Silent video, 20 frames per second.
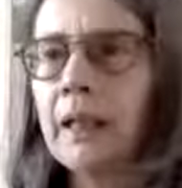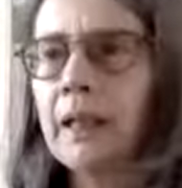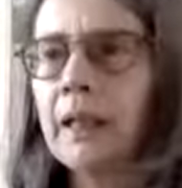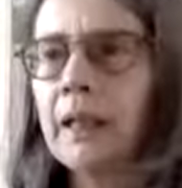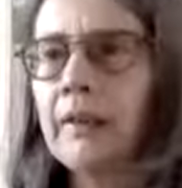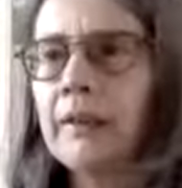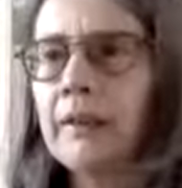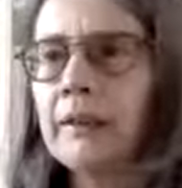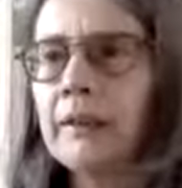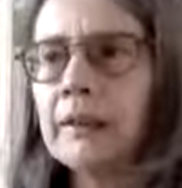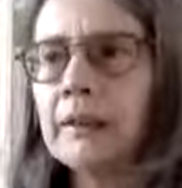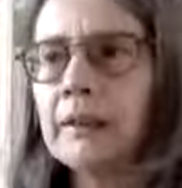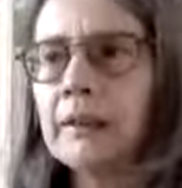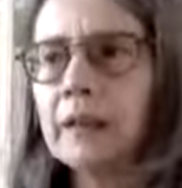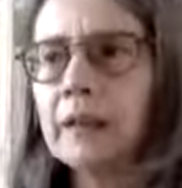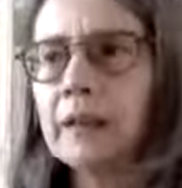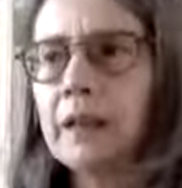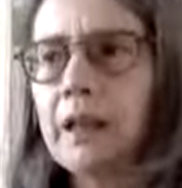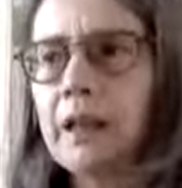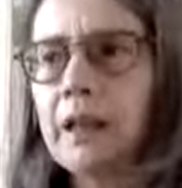And this is
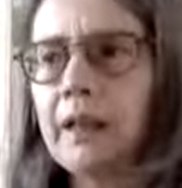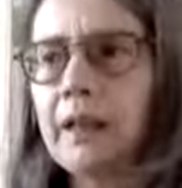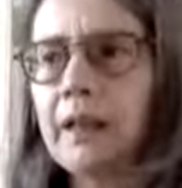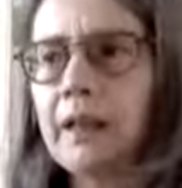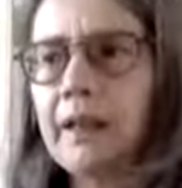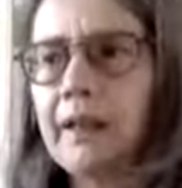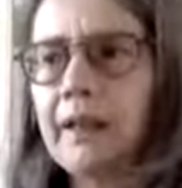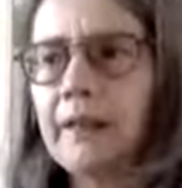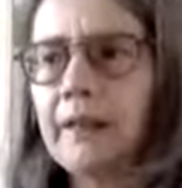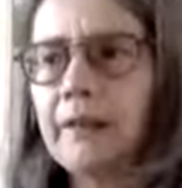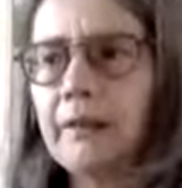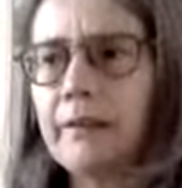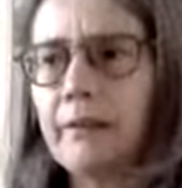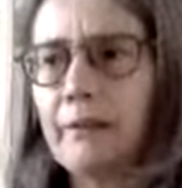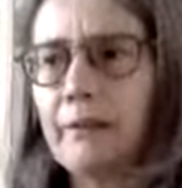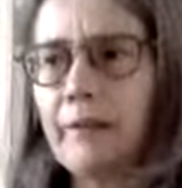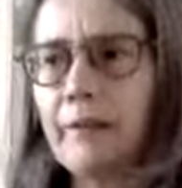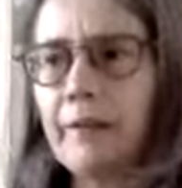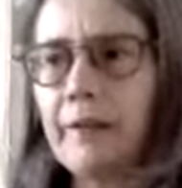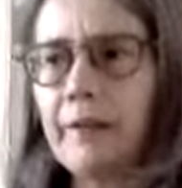a collective
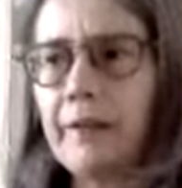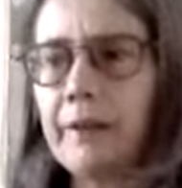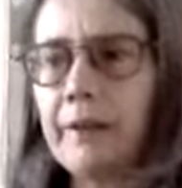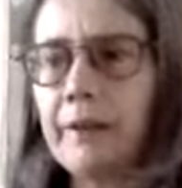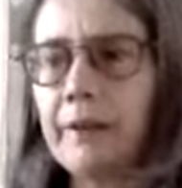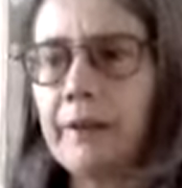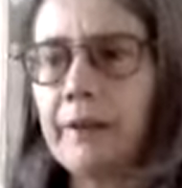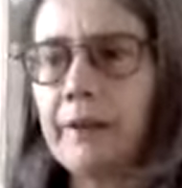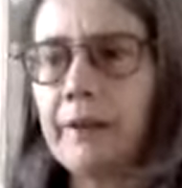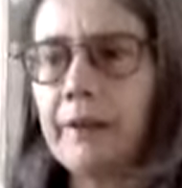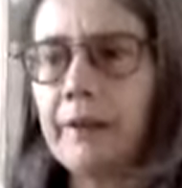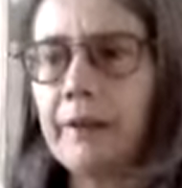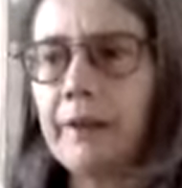fear